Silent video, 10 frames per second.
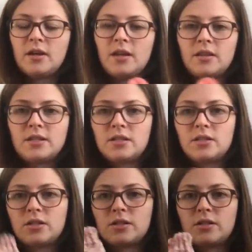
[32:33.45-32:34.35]
and this is
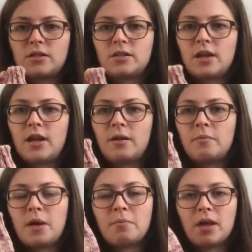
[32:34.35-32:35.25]
just
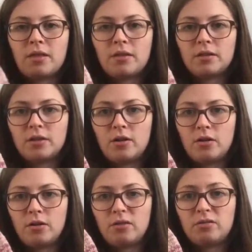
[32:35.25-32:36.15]
a method
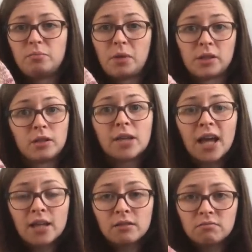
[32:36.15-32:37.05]
of bundle
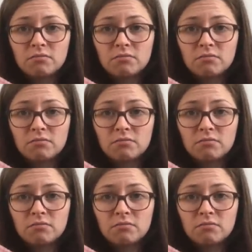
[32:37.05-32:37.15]
dyeing.